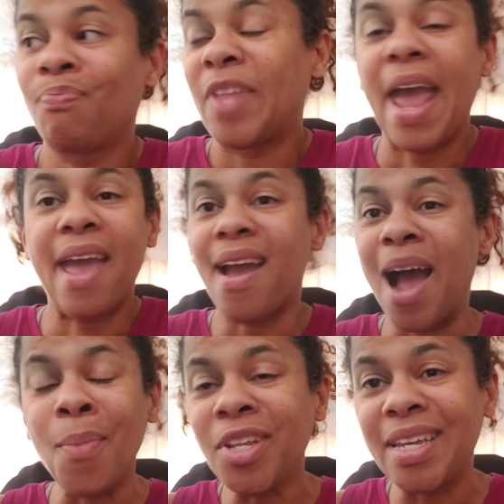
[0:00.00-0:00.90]
hey,
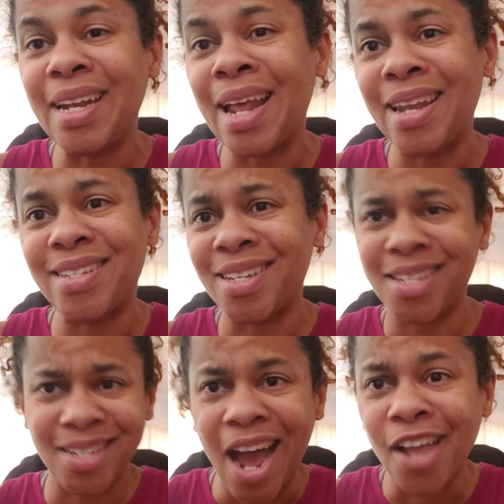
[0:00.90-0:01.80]
I'm looking at it as a
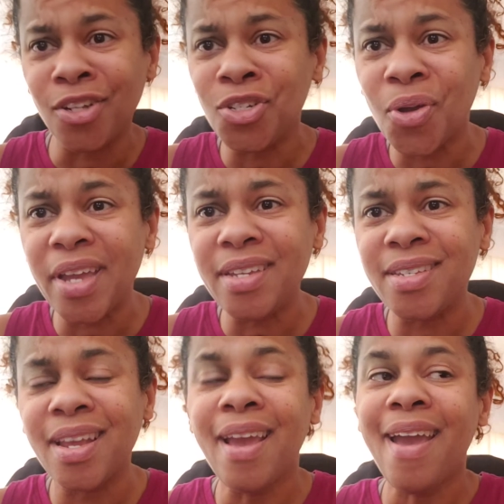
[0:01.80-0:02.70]
style
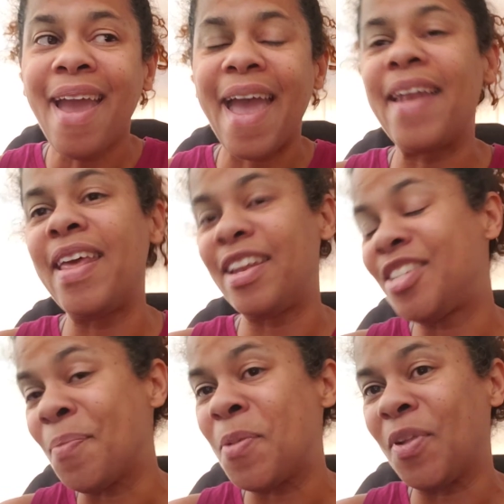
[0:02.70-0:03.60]
choice. And then
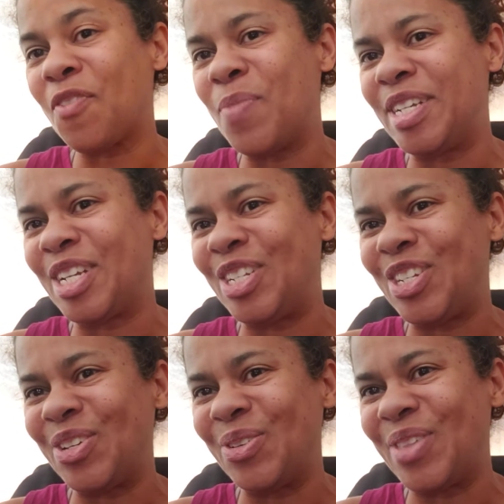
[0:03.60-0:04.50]
some people have mentioned,
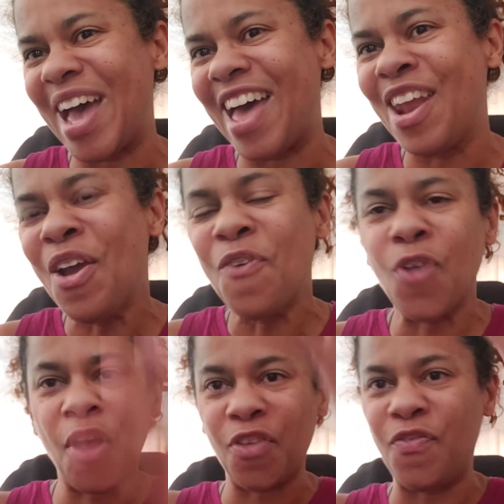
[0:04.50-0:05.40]
too, that
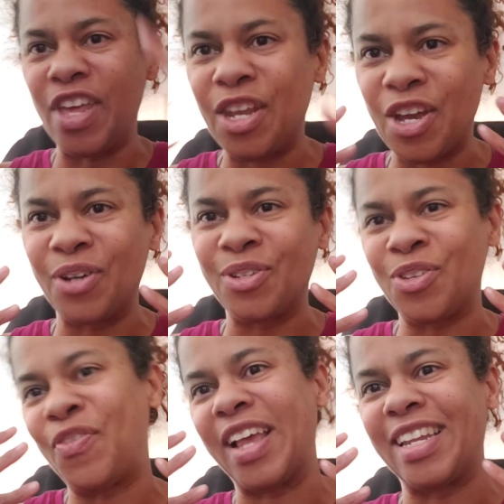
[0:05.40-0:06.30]
for all the video
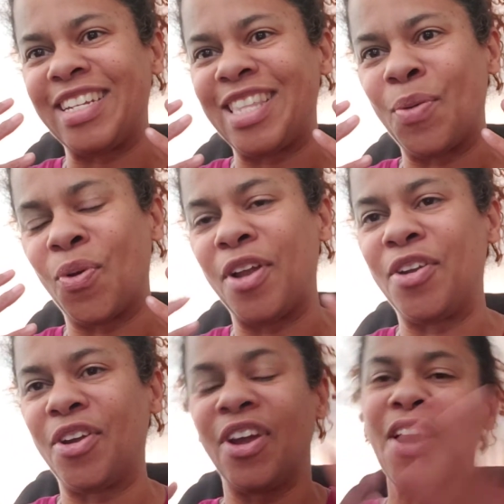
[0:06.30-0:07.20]
surveillance that we're
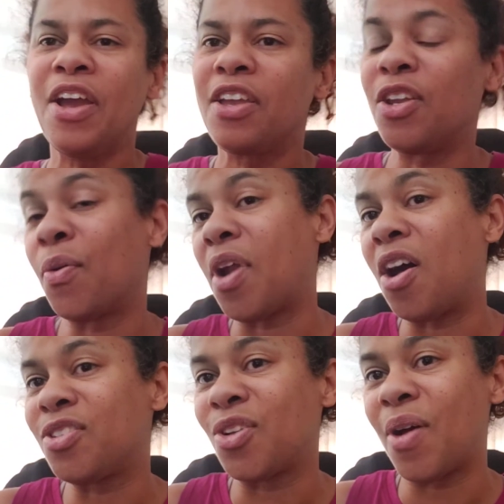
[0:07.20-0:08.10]
under, it
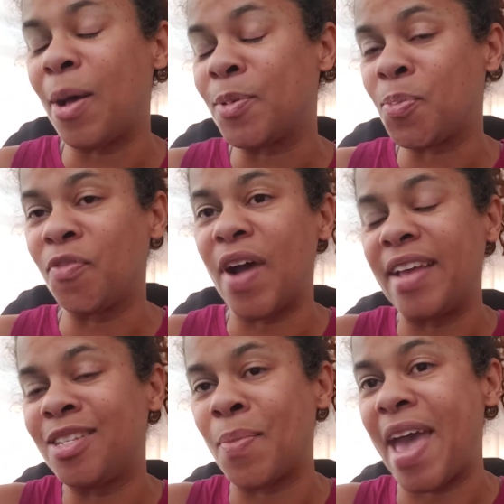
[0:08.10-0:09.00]
also helps
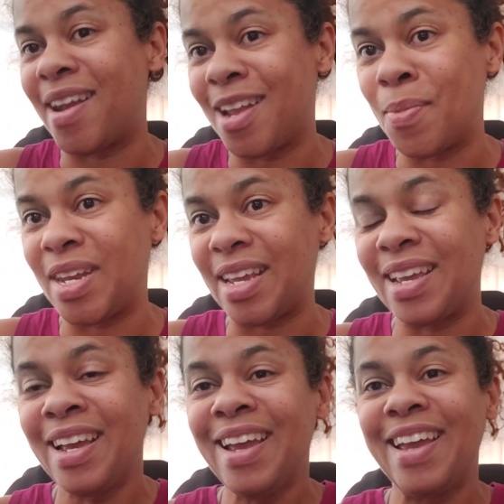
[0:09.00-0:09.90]
provide some
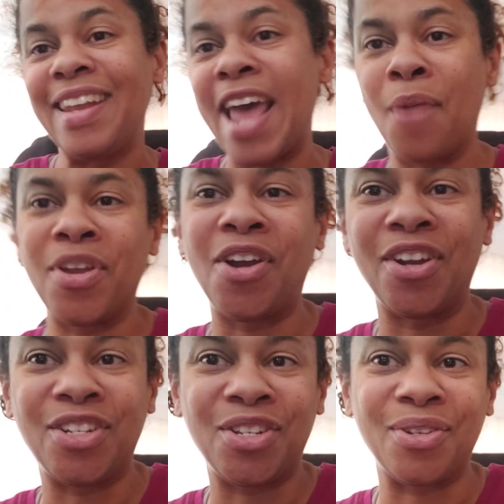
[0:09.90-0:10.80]
anonymity in that
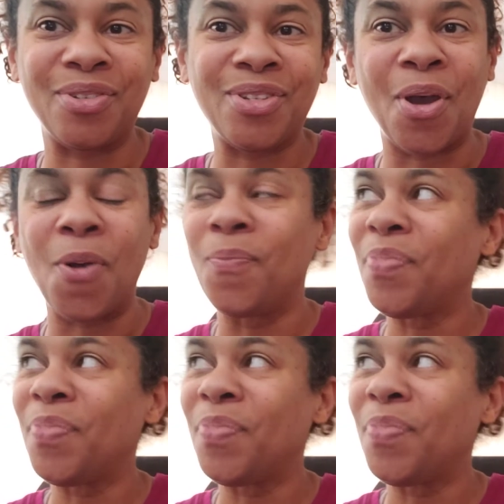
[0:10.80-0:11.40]
regard, too. So